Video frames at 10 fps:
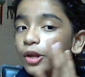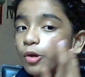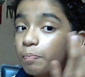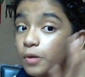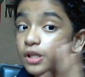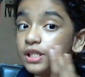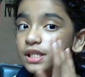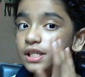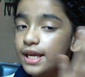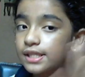When you put
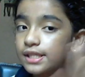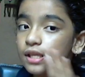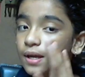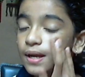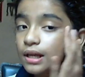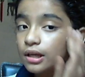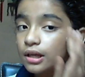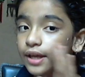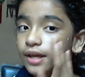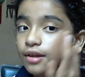this,
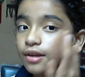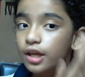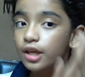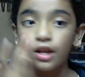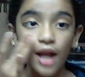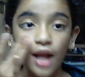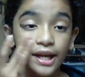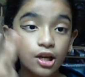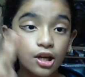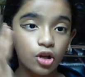it'll give a
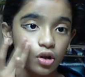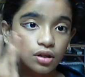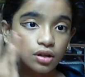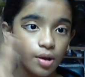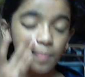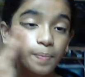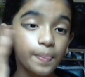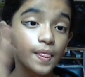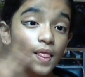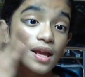light look,
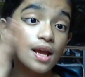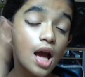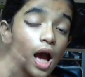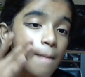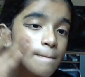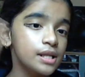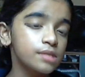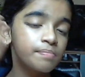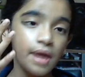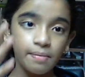
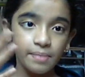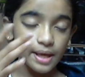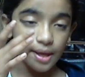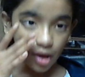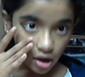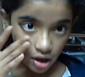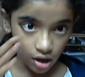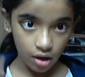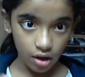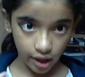but maybe
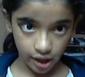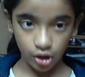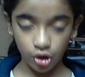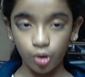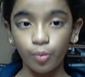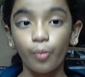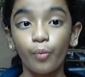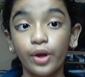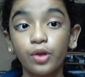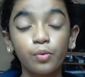
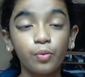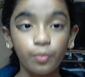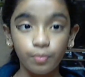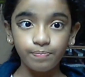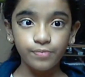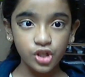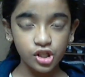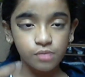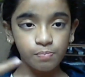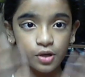when you
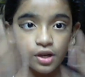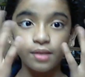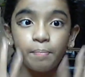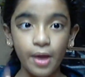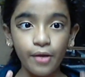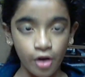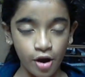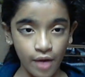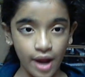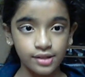just put it in the
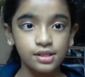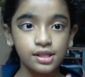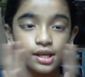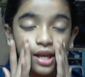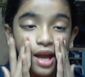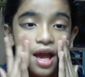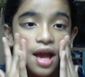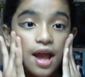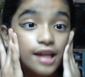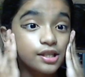mirror and see,
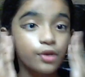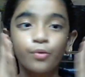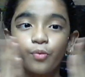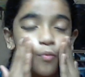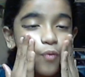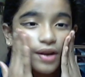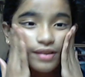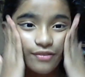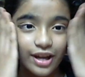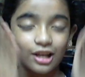it's a
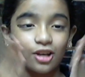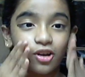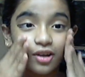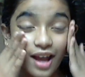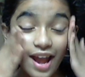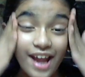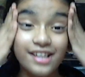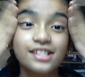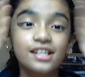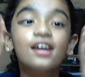very great look.
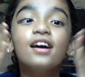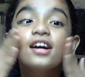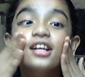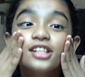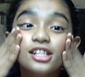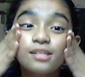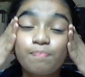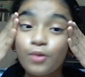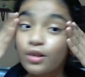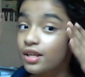And
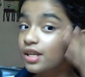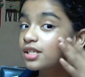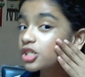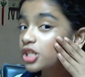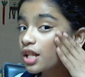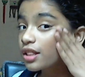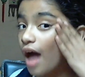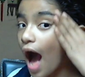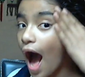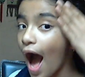just pull it
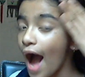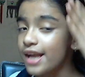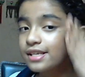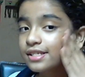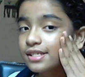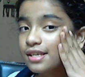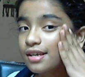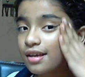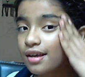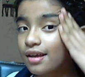till the
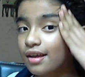eyes,